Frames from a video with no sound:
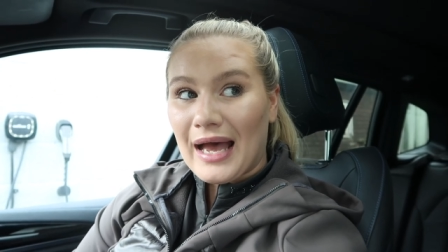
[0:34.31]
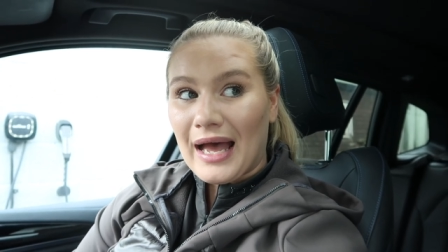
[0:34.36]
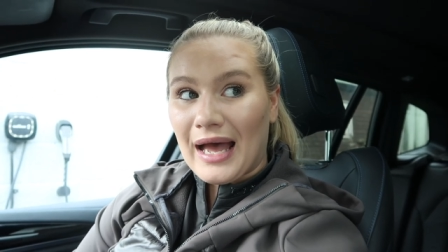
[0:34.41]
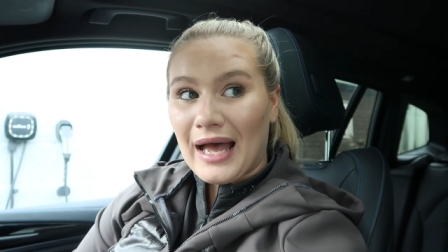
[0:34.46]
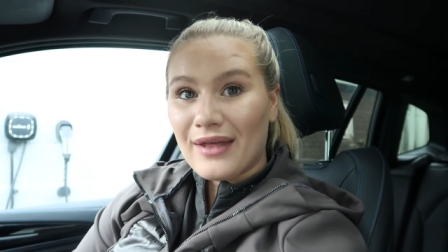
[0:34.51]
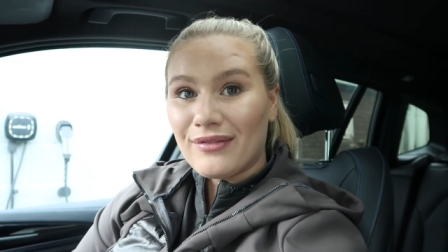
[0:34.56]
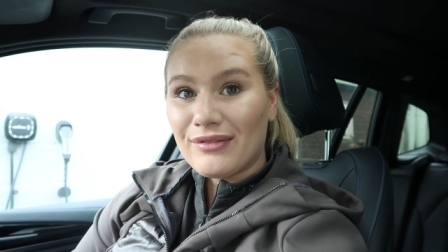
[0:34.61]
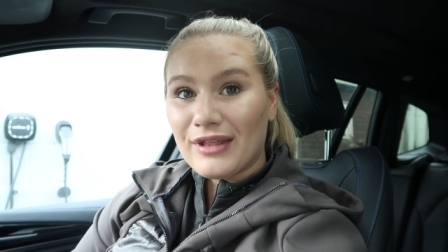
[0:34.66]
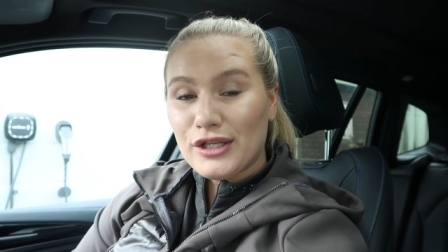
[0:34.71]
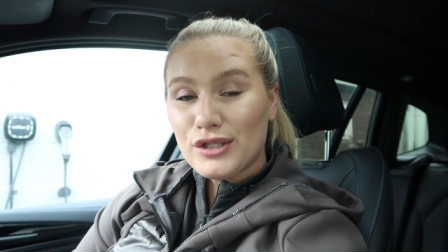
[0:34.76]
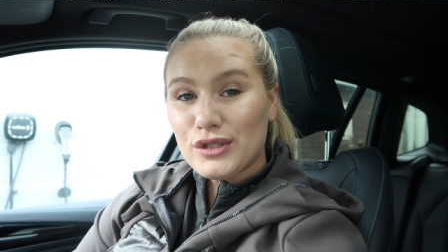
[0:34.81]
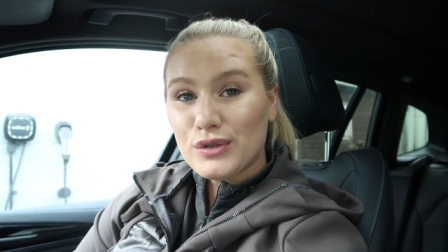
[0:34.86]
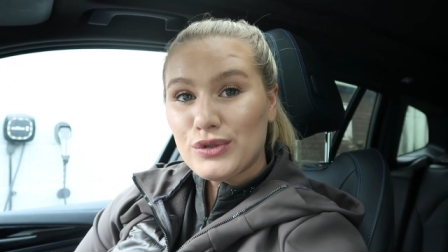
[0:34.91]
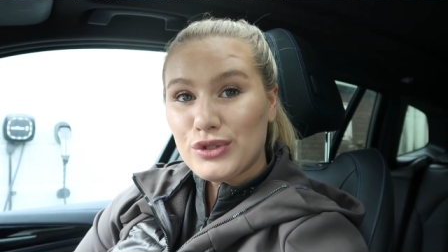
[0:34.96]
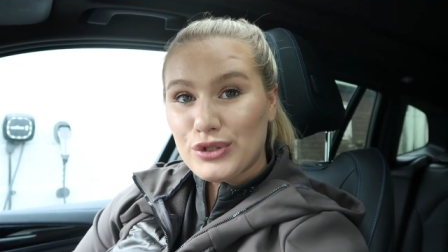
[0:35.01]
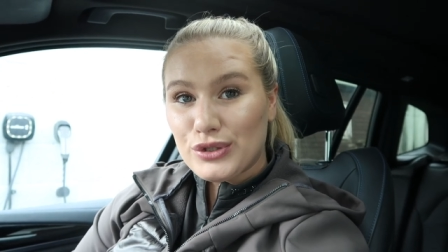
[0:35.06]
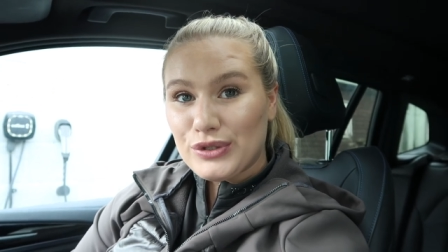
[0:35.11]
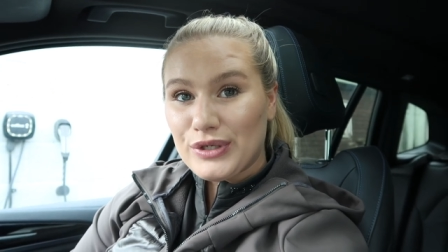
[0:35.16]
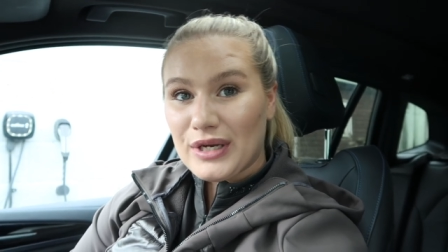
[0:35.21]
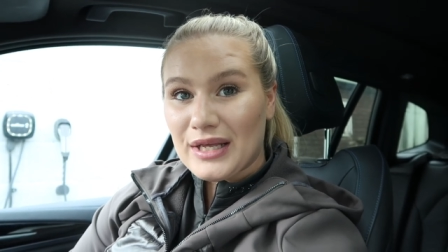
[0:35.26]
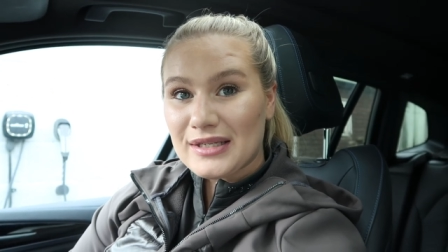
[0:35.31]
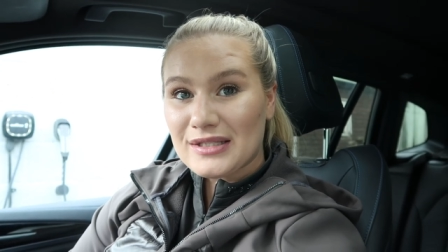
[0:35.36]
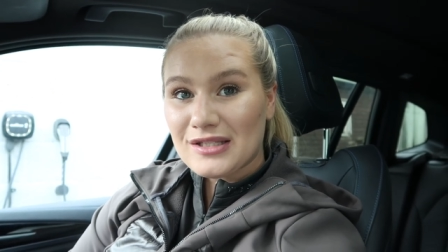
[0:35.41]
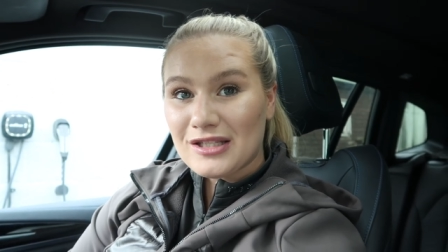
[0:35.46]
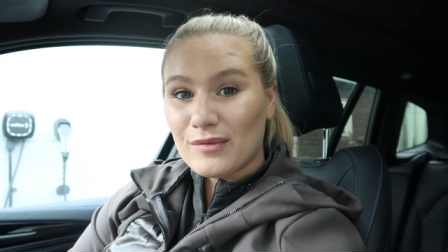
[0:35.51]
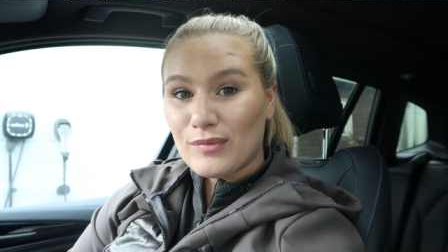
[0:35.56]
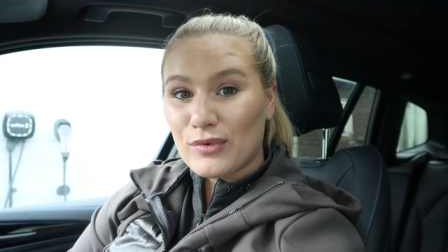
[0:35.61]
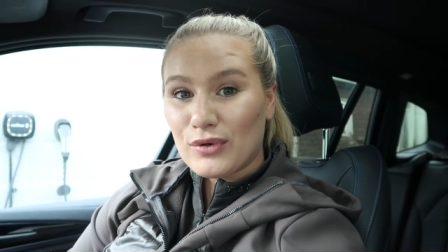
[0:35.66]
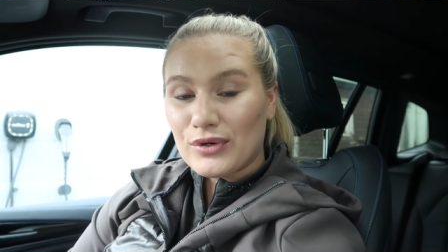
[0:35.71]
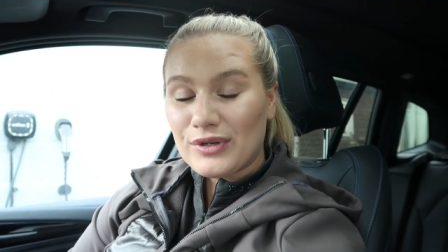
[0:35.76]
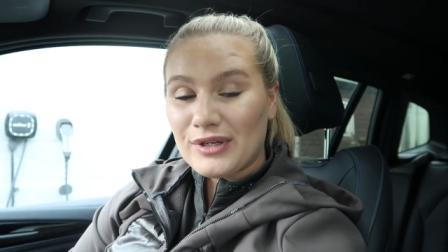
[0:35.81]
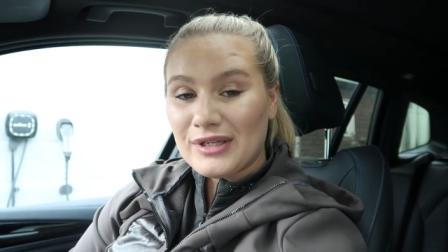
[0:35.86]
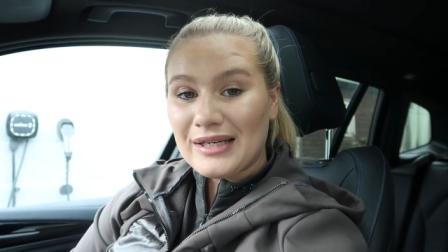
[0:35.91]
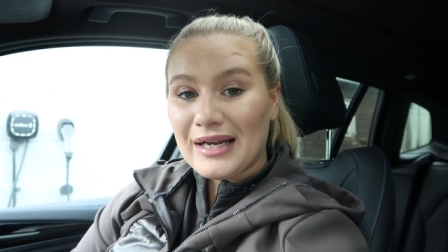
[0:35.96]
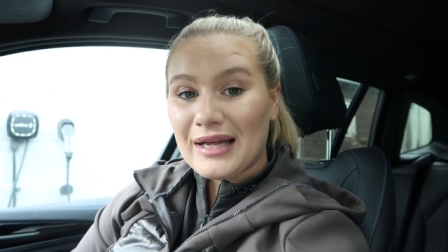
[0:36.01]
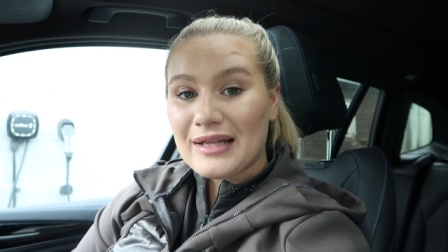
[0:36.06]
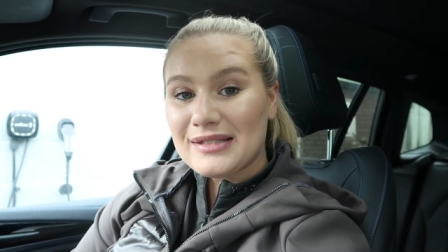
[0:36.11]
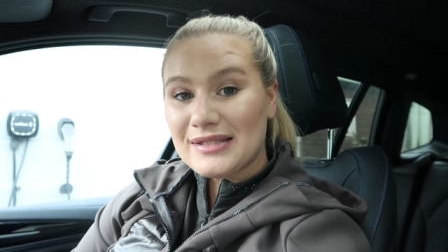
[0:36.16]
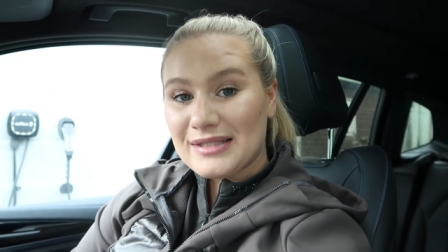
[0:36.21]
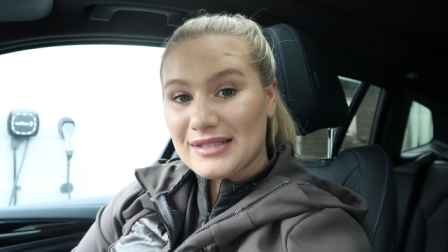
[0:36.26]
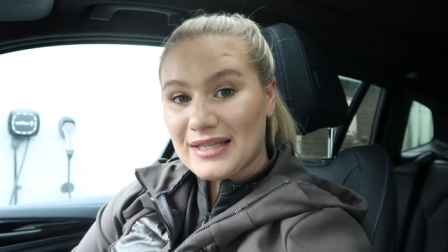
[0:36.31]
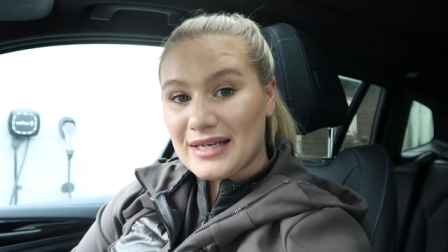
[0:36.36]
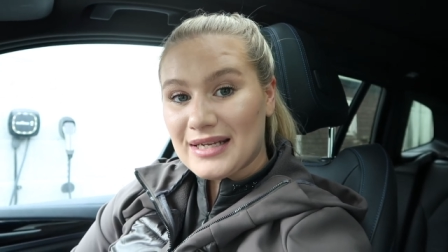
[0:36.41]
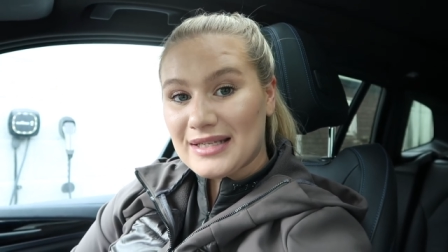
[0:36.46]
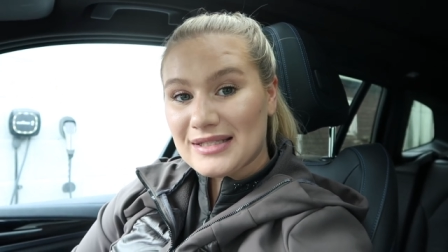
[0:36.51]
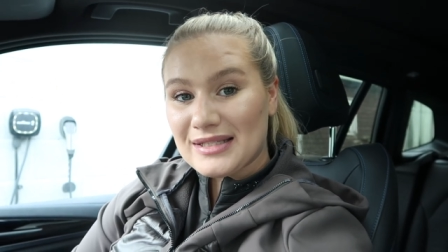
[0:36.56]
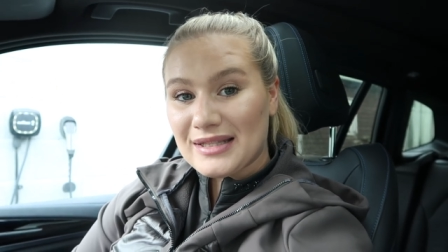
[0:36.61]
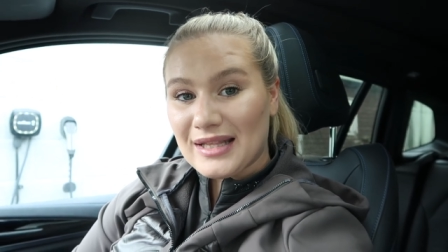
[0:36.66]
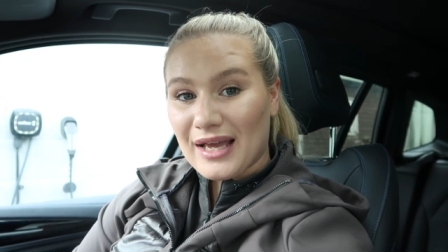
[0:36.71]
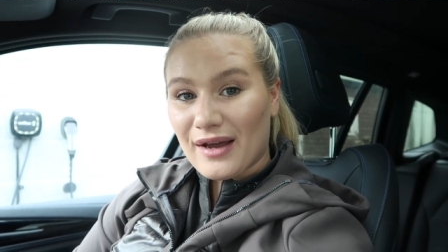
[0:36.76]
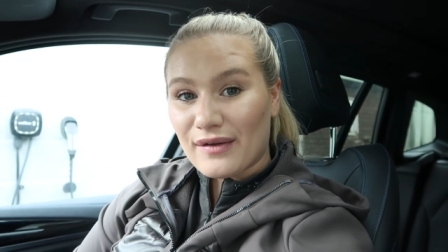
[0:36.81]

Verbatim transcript: and they do juniors in the morning and seniors in